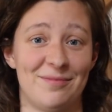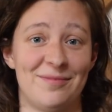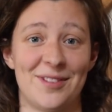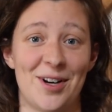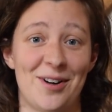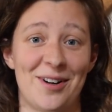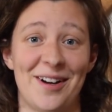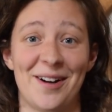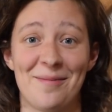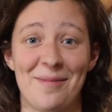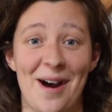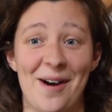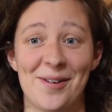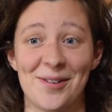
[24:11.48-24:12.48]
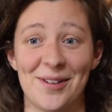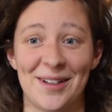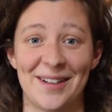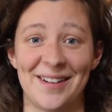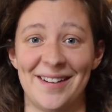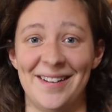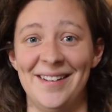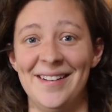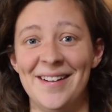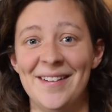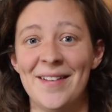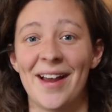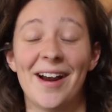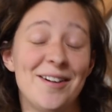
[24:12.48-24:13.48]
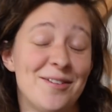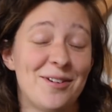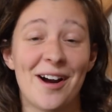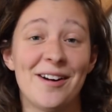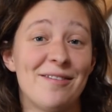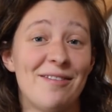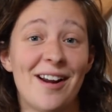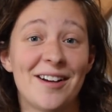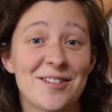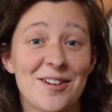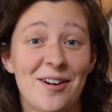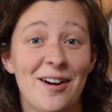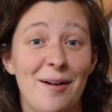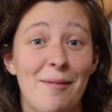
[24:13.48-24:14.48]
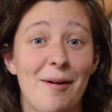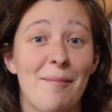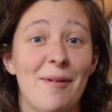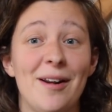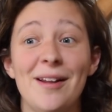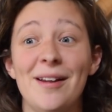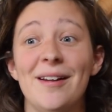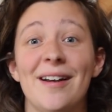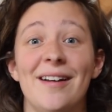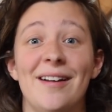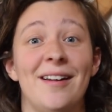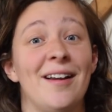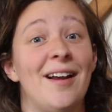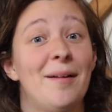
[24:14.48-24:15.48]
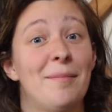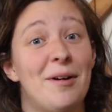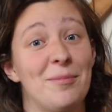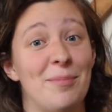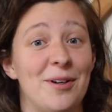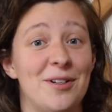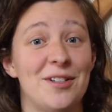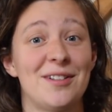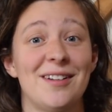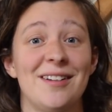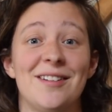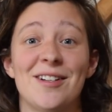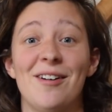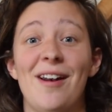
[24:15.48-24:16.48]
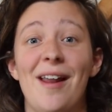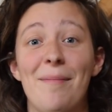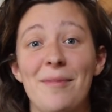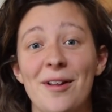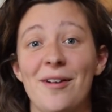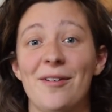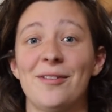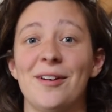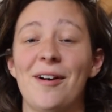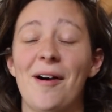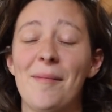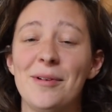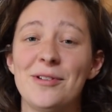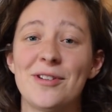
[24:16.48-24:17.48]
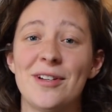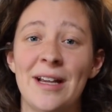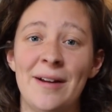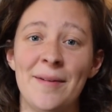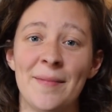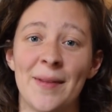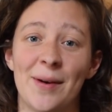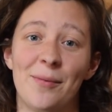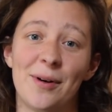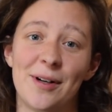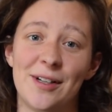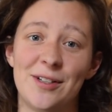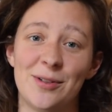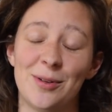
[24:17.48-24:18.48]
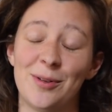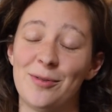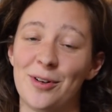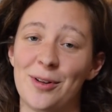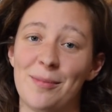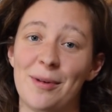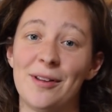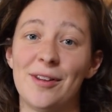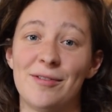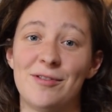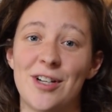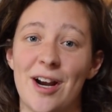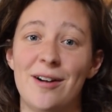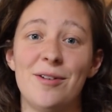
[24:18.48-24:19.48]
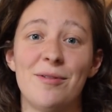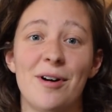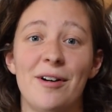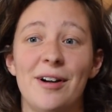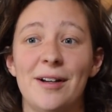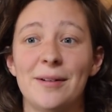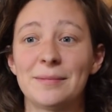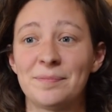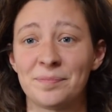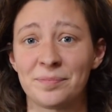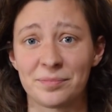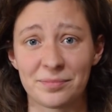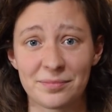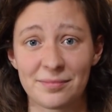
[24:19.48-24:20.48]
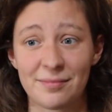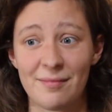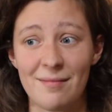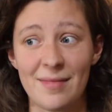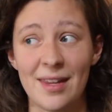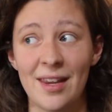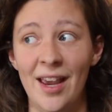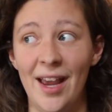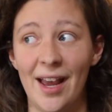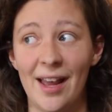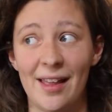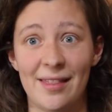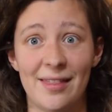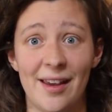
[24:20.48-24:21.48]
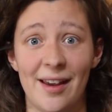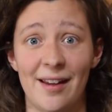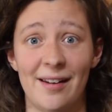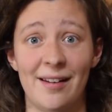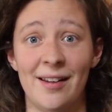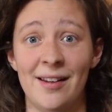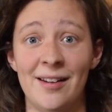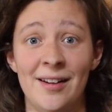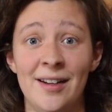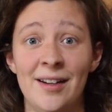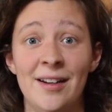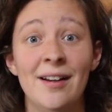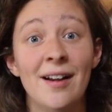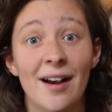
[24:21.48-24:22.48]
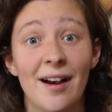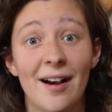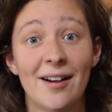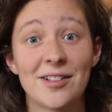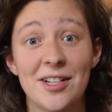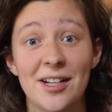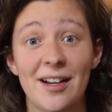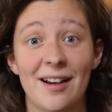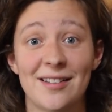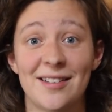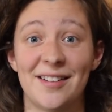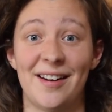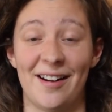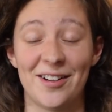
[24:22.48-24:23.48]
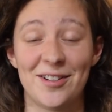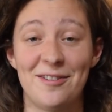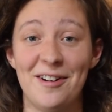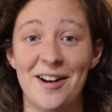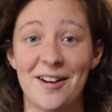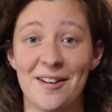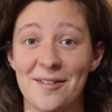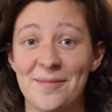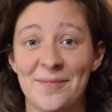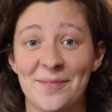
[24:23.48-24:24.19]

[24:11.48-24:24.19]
talking about, I do kind of like talking about money and about budgeting, so let me know in the comments what you're doing for the month of January. And then I'll see you guys in the next video.